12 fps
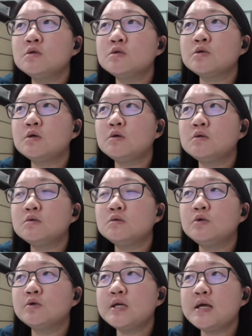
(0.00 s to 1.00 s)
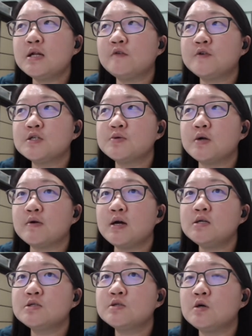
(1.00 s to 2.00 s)
So looking at the first one, right,
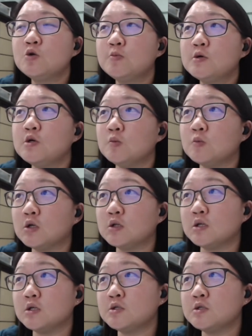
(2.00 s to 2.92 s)
soluble in water.